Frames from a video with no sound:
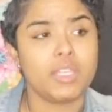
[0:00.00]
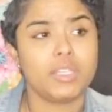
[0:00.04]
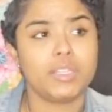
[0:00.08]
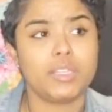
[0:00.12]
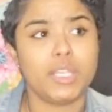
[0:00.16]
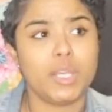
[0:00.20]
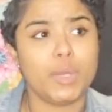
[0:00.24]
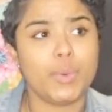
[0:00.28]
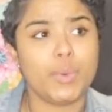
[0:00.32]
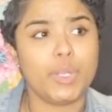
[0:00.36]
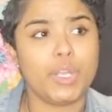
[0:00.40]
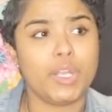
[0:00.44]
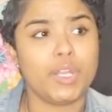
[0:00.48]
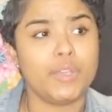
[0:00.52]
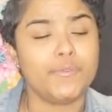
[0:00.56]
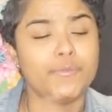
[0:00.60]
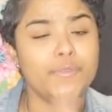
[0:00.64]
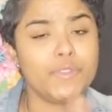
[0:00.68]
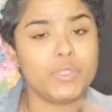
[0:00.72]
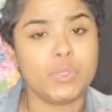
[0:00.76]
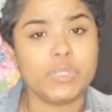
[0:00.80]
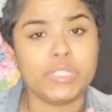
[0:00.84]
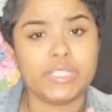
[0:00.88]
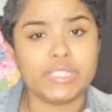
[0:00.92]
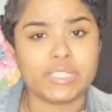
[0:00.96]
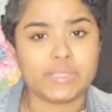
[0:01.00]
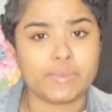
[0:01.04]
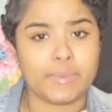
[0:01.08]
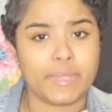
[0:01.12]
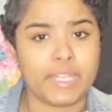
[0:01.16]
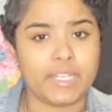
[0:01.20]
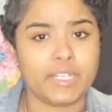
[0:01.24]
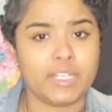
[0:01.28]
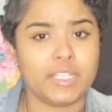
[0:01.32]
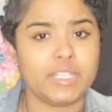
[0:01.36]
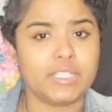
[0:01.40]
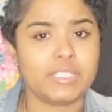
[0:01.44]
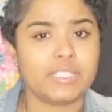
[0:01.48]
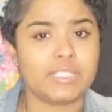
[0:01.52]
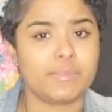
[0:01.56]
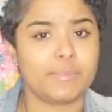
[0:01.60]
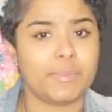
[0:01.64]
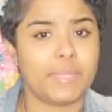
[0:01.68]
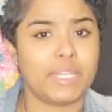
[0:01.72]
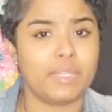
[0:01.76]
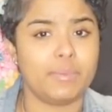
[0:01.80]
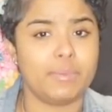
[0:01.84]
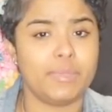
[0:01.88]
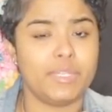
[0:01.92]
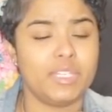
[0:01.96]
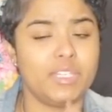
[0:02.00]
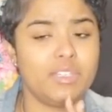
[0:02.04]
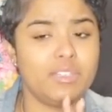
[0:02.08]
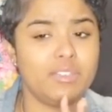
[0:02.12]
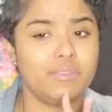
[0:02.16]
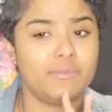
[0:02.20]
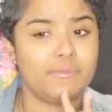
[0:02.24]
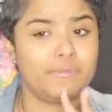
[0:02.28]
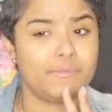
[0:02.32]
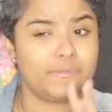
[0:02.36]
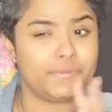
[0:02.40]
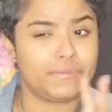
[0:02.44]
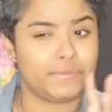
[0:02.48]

There were a few Hispanics, maybe,